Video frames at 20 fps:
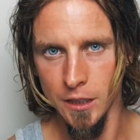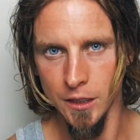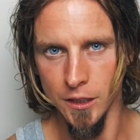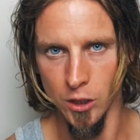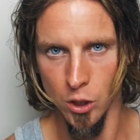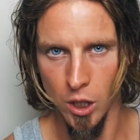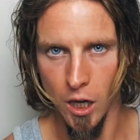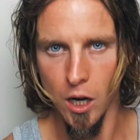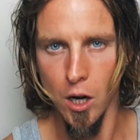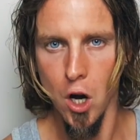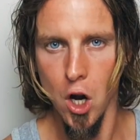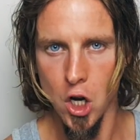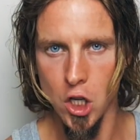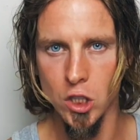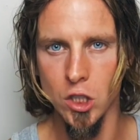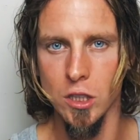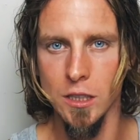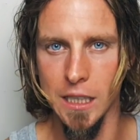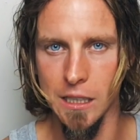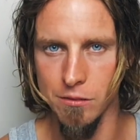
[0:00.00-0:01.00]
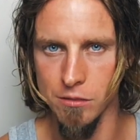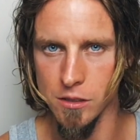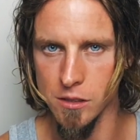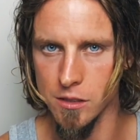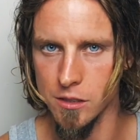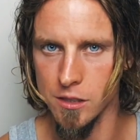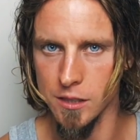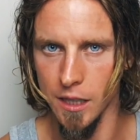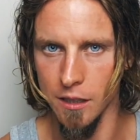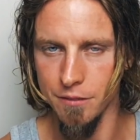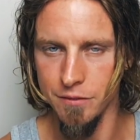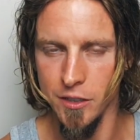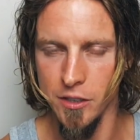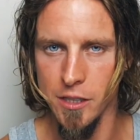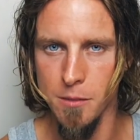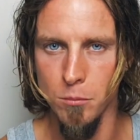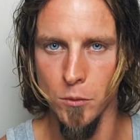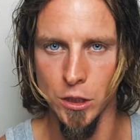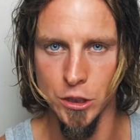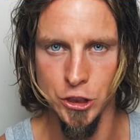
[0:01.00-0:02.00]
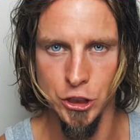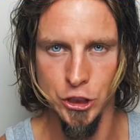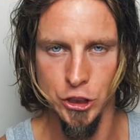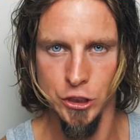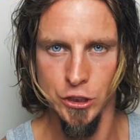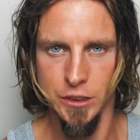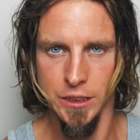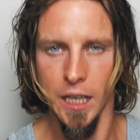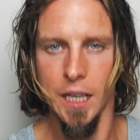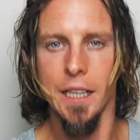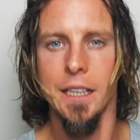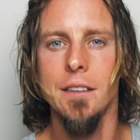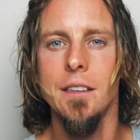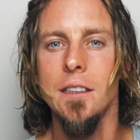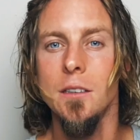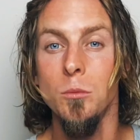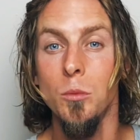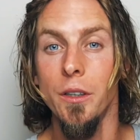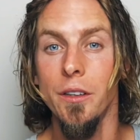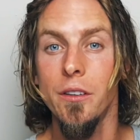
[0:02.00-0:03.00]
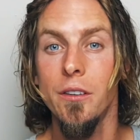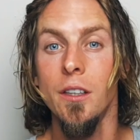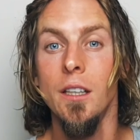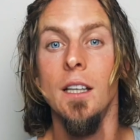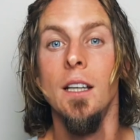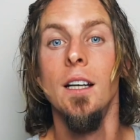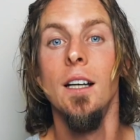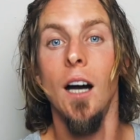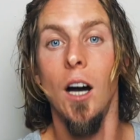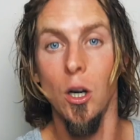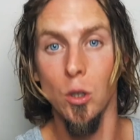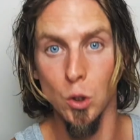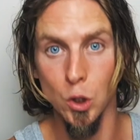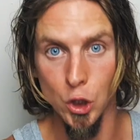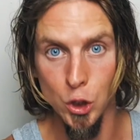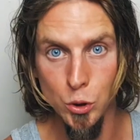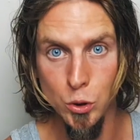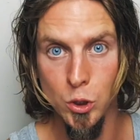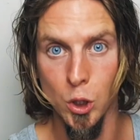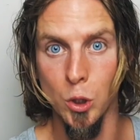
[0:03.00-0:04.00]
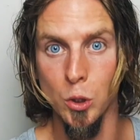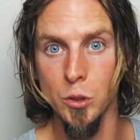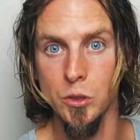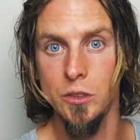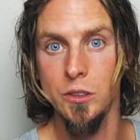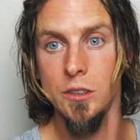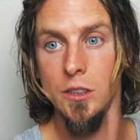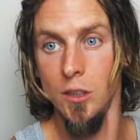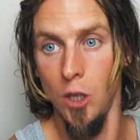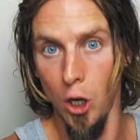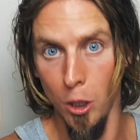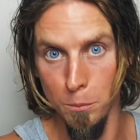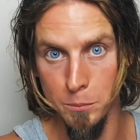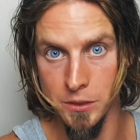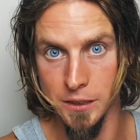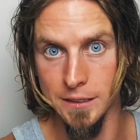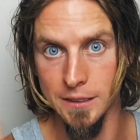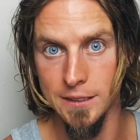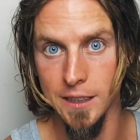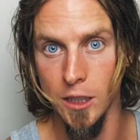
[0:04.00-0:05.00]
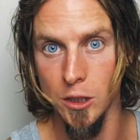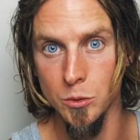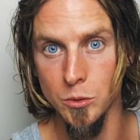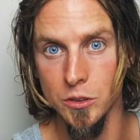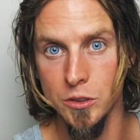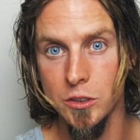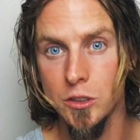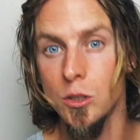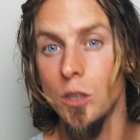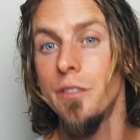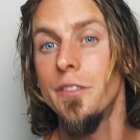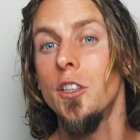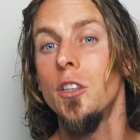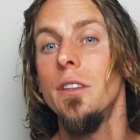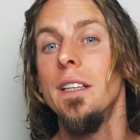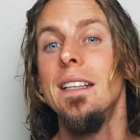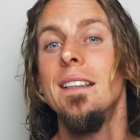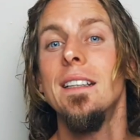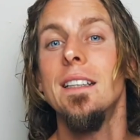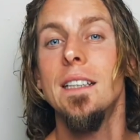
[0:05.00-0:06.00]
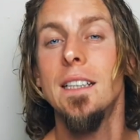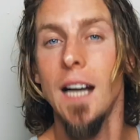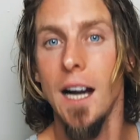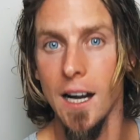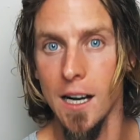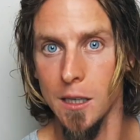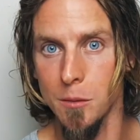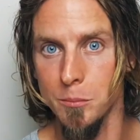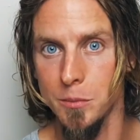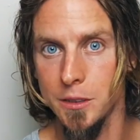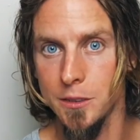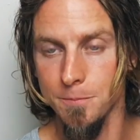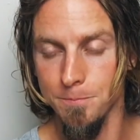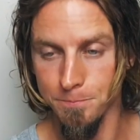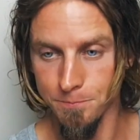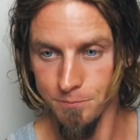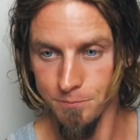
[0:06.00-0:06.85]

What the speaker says: Our hunger levels are very much tied in with our glucose ups and downs. So if you're eating carbs,